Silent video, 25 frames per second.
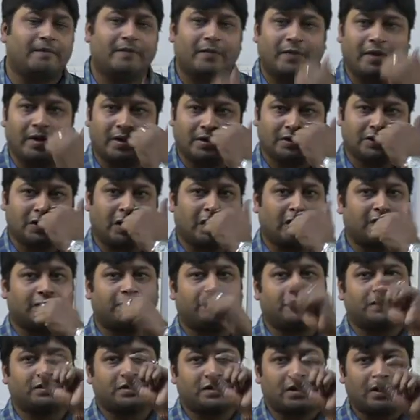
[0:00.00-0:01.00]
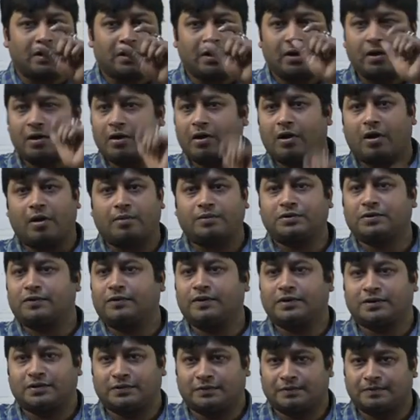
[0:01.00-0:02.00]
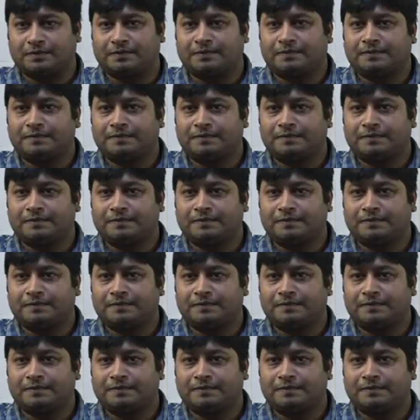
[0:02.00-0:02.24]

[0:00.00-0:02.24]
it is not a physical observation.